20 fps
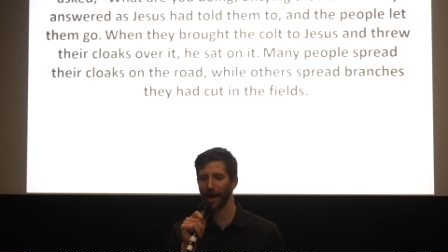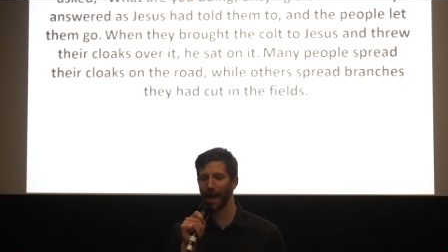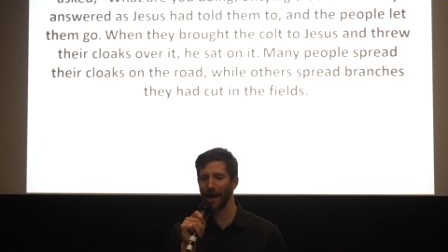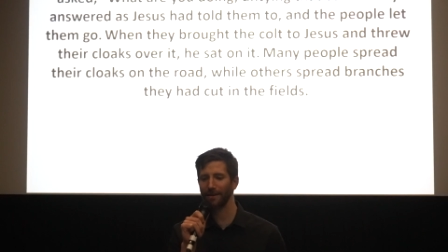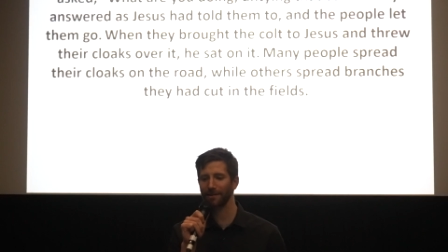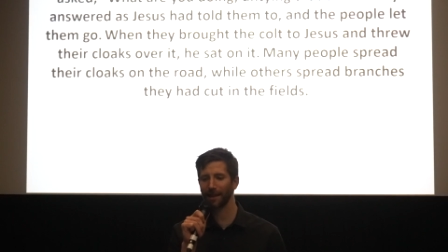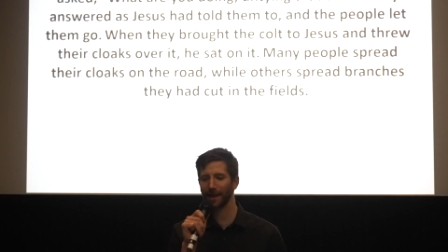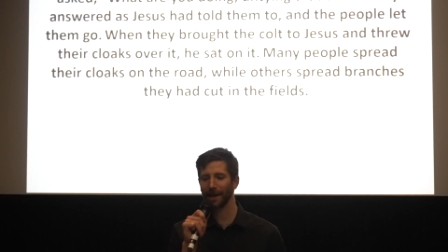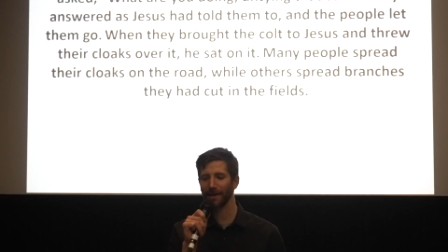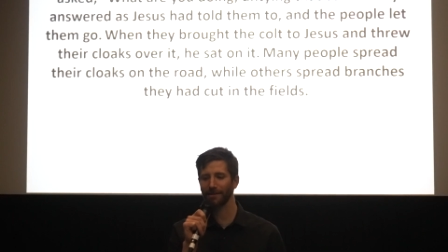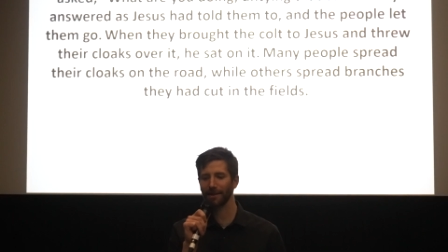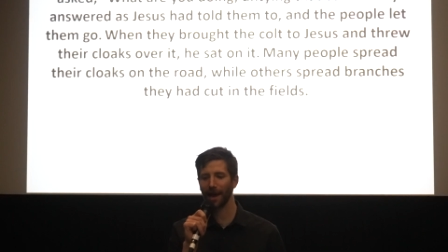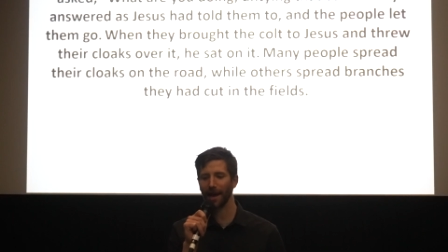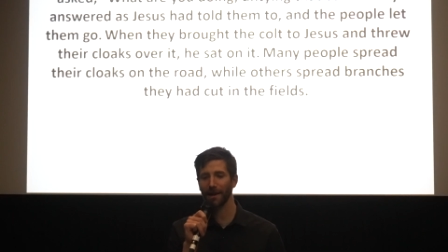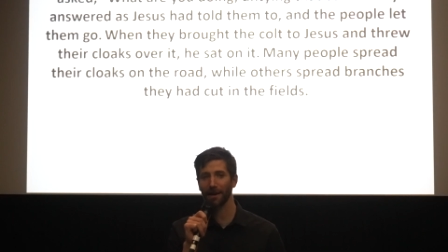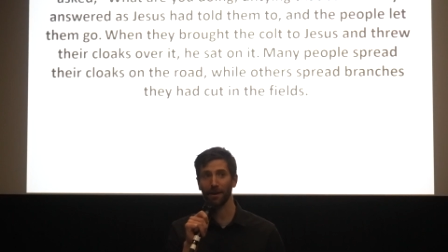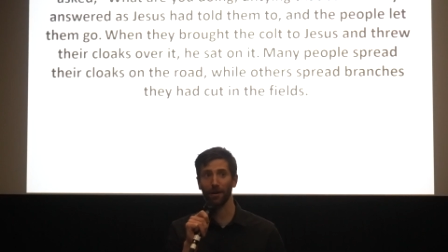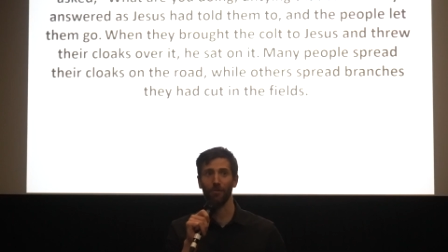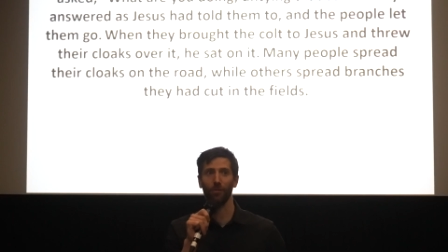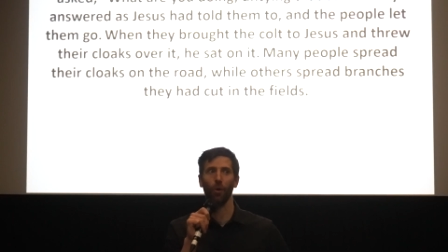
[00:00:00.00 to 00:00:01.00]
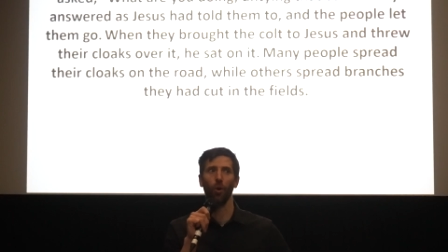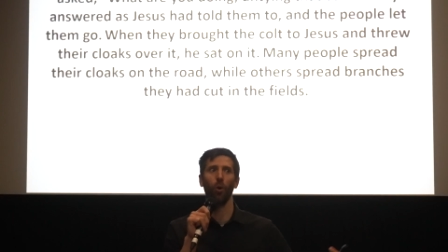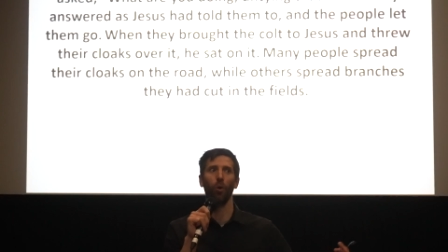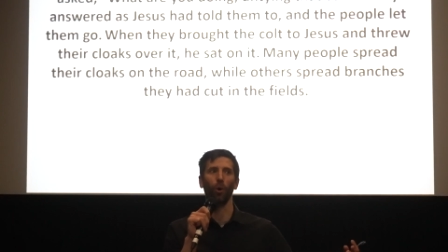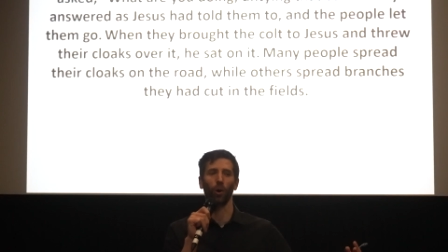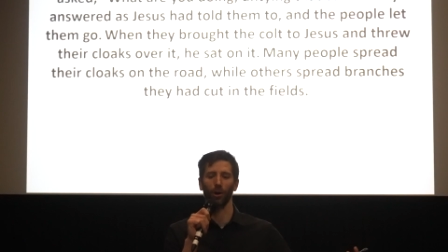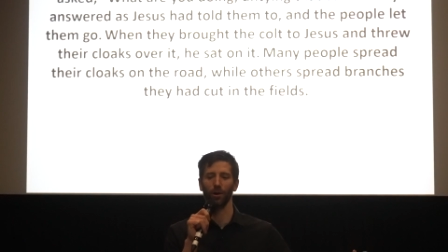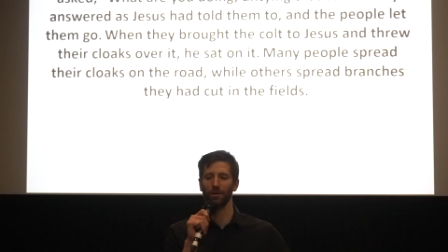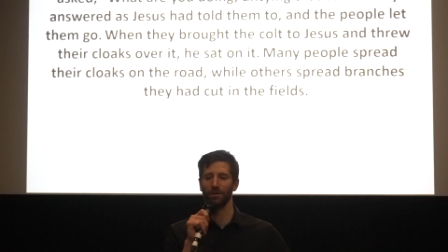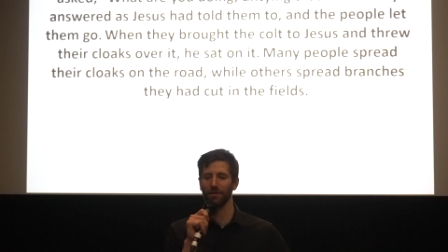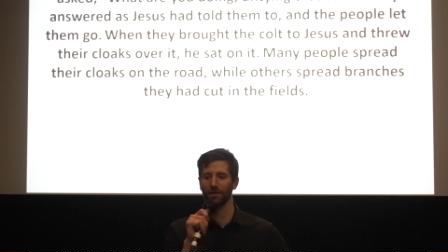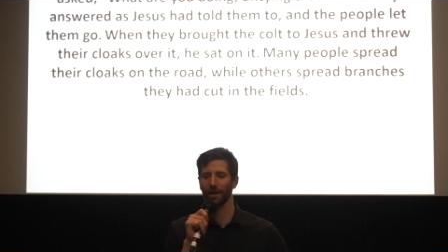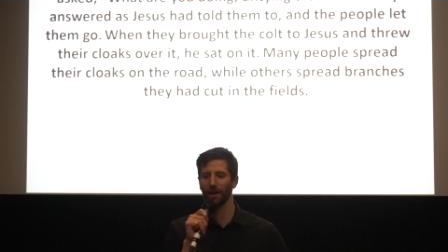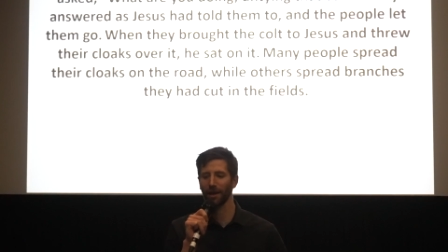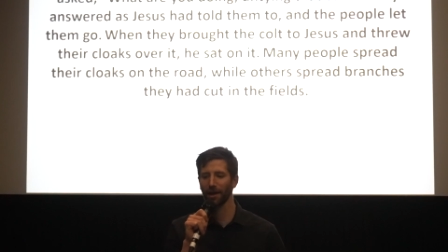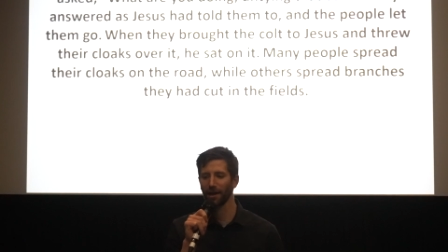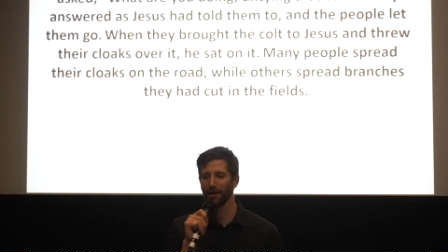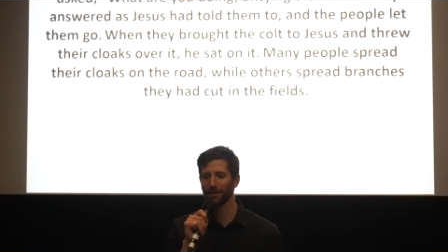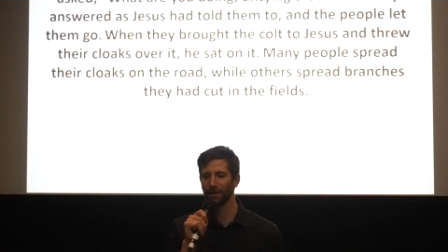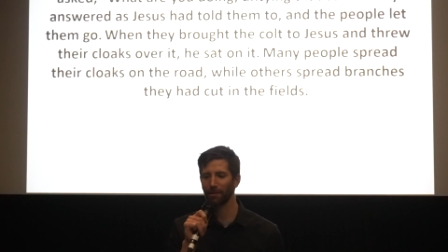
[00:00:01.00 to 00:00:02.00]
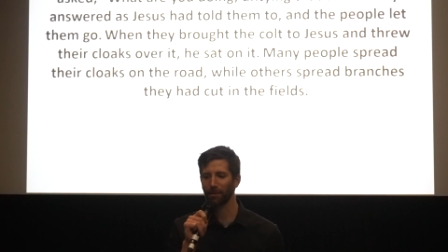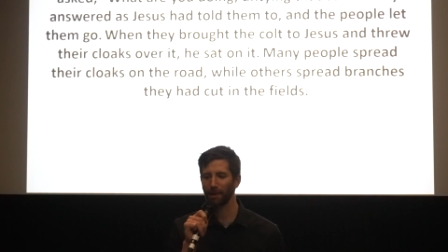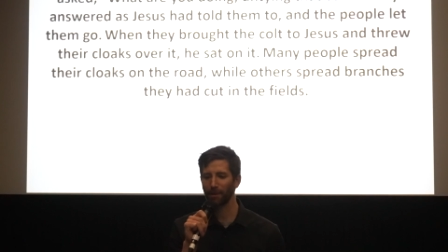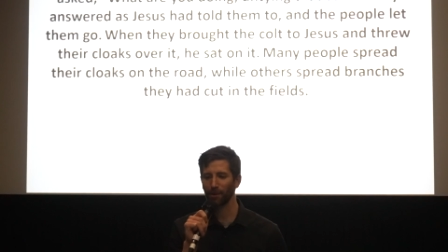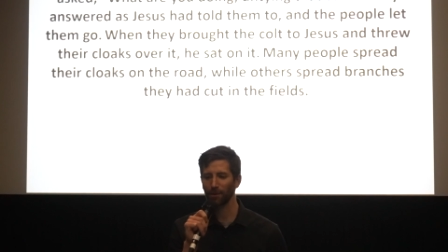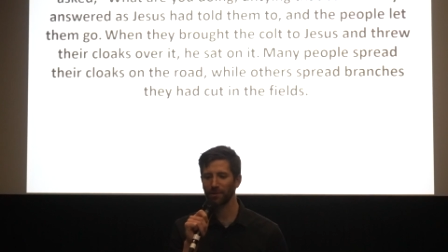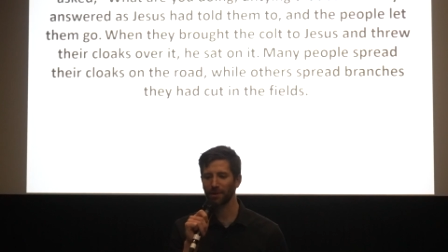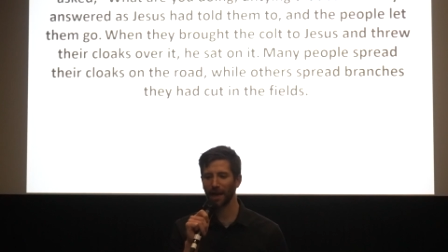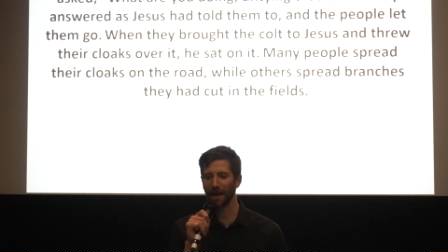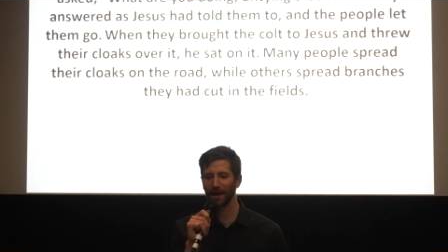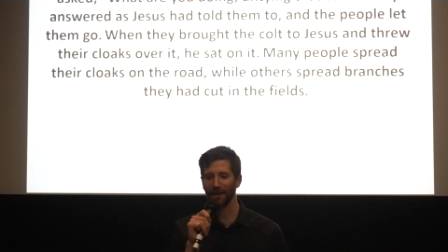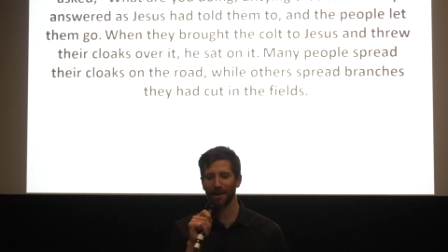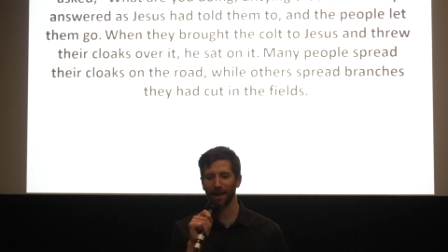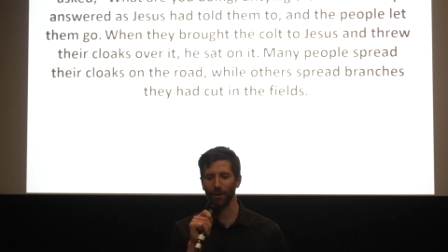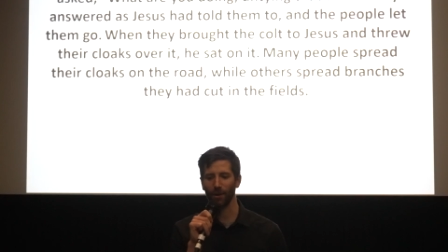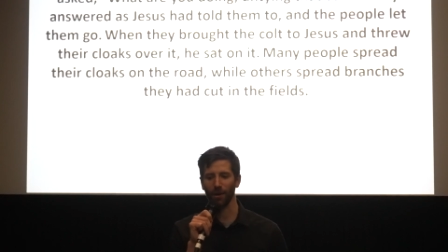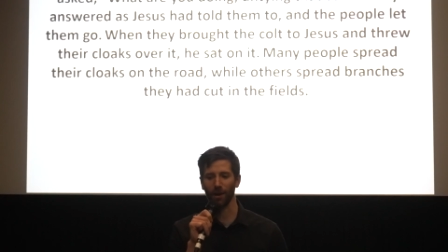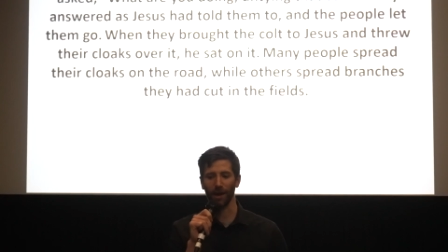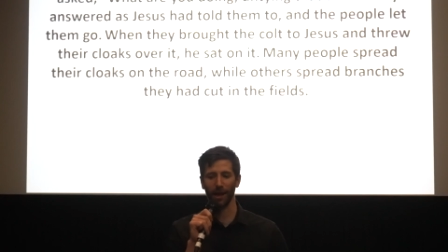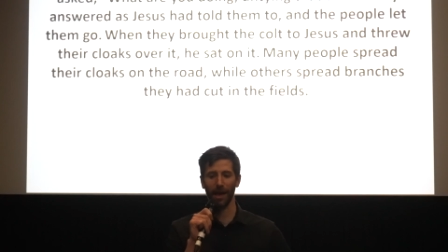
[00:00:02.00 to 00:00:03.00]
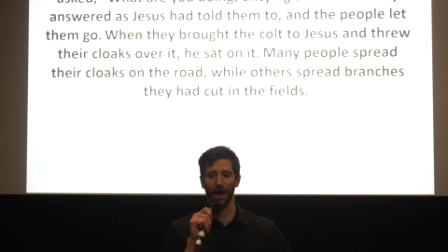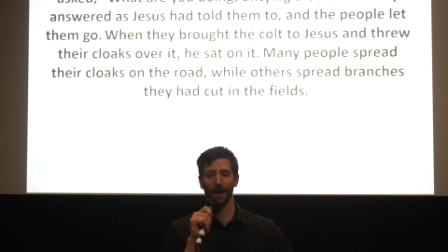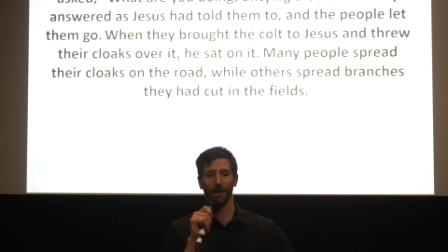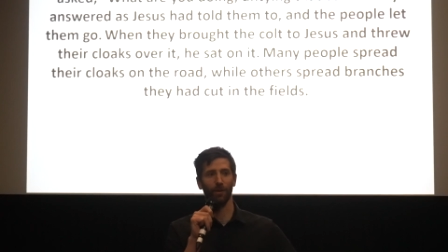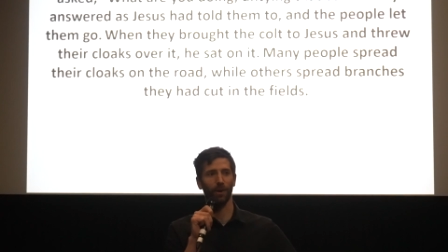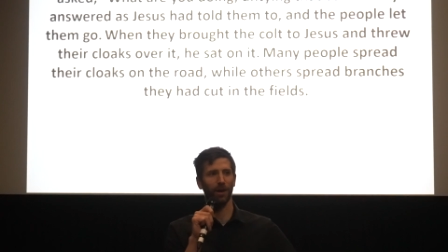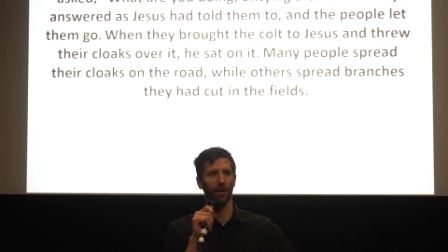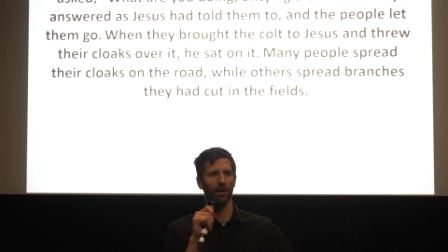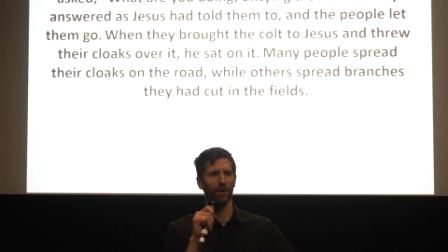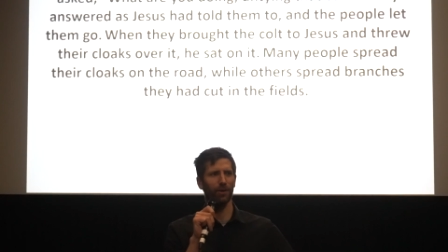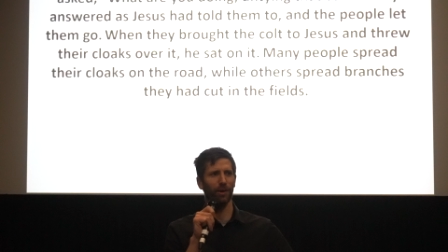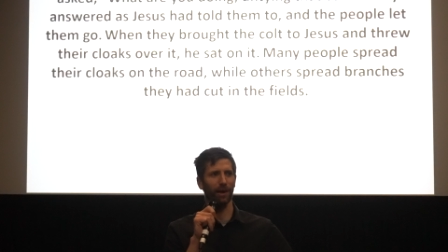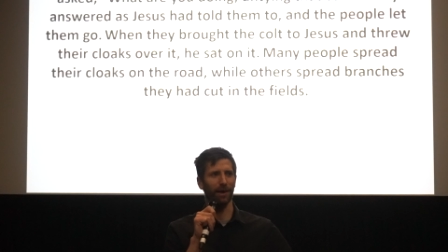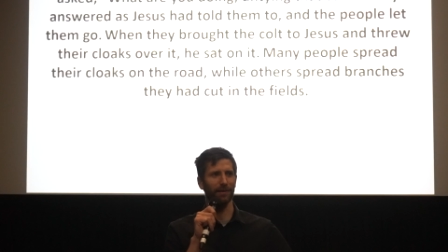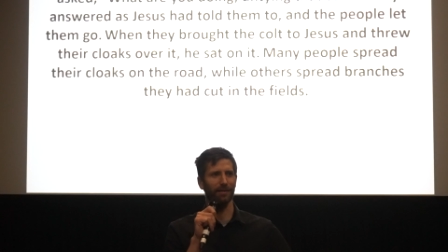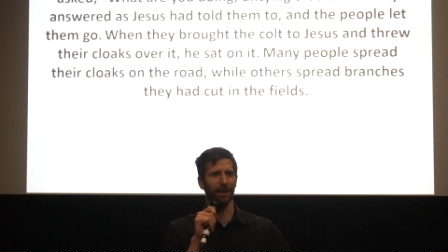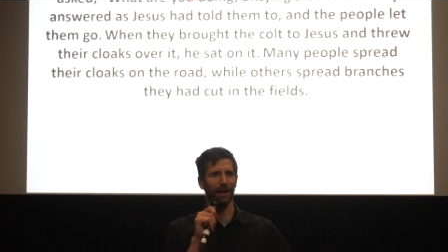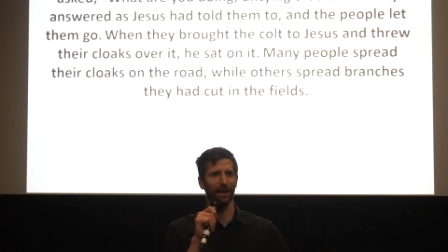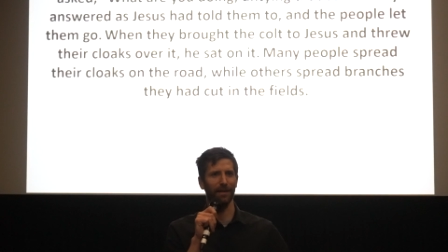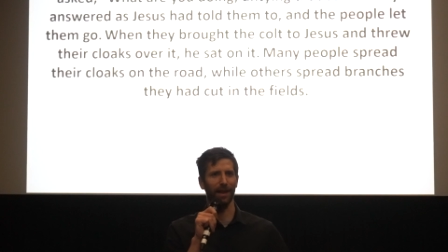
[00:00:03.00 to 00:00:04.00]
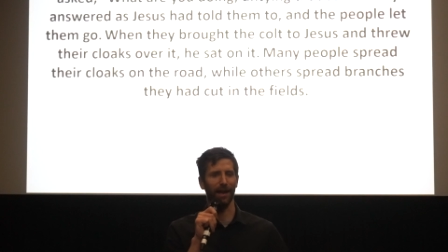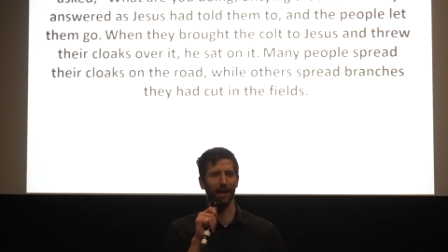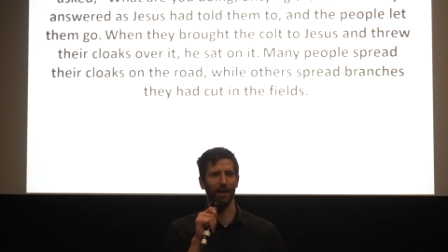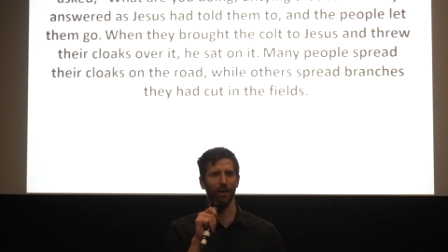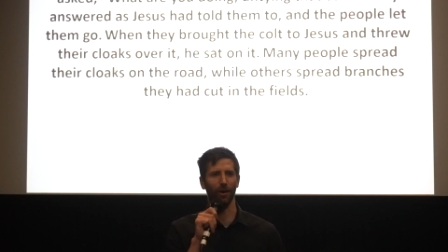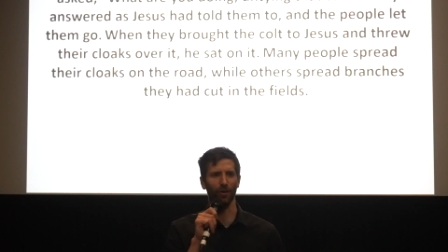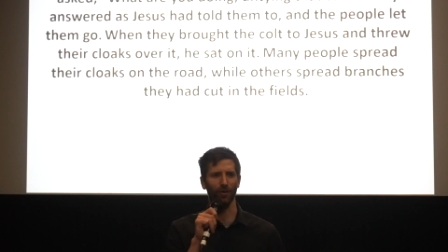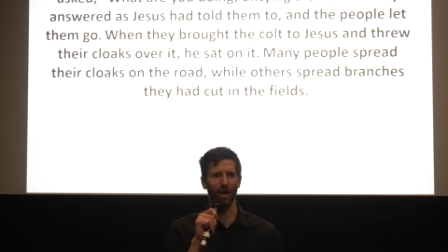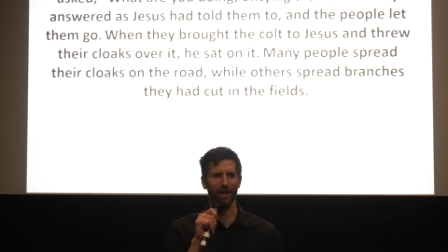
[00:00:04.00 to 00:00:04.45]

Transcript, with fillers: As they untied it, of course, some people standing there were like, "Hey, what are you doing untying that colt?